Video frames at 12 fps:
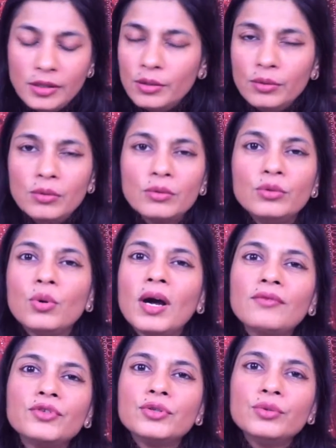no no you
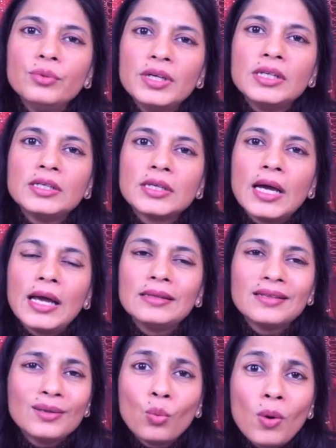have to do it
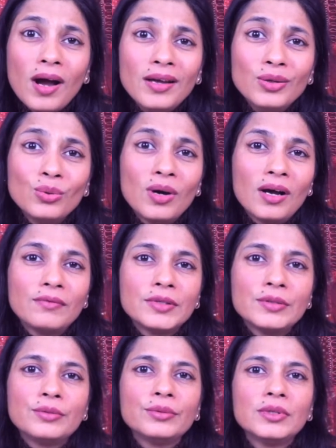and then why you have
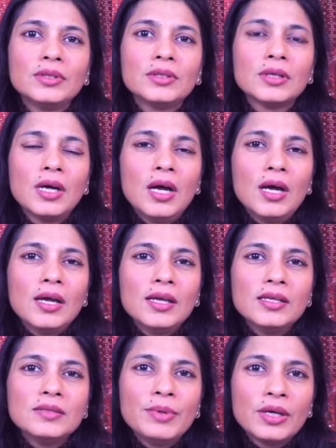to do it
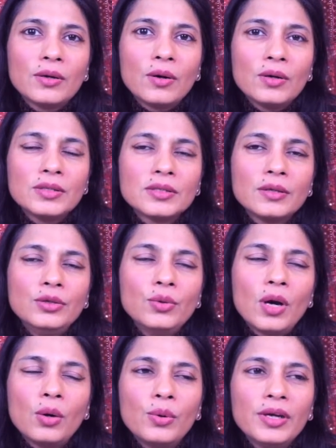is because
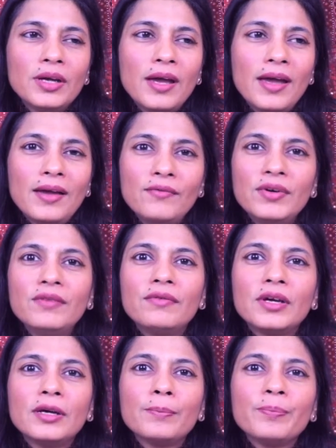you are going
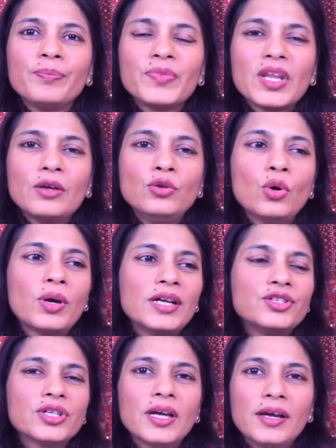everywhere you're
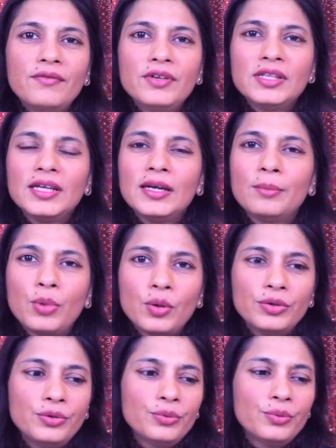catching everything
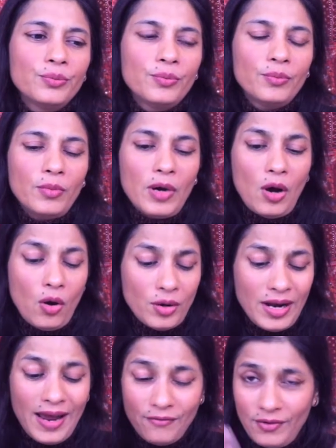upon you
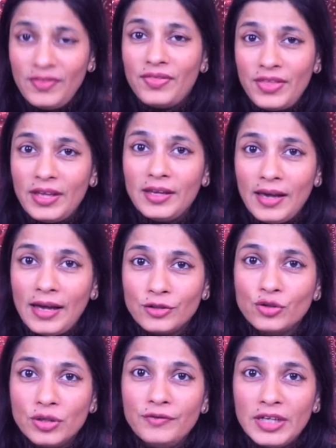on everything
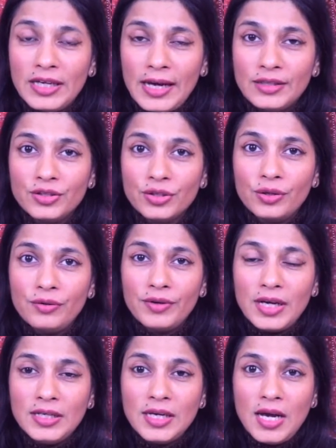actually we catch all
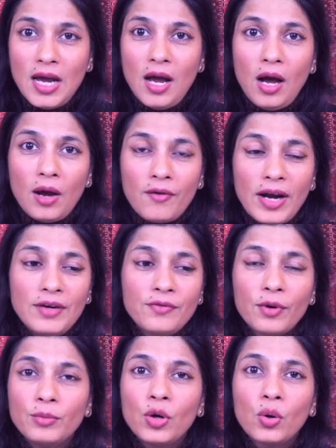right right
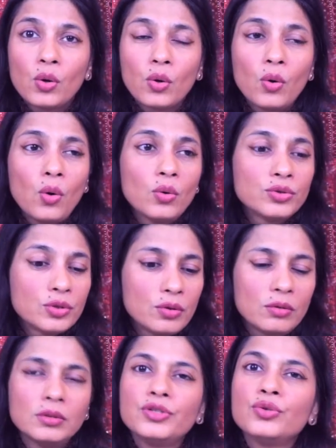from your clothes
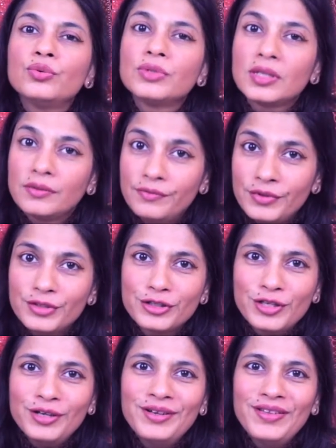to the shoes are the
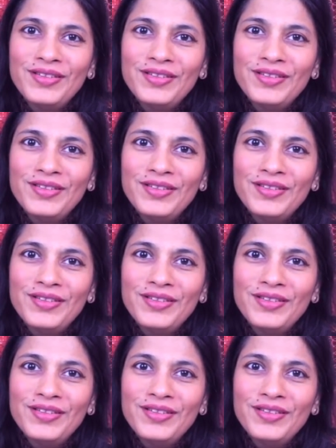first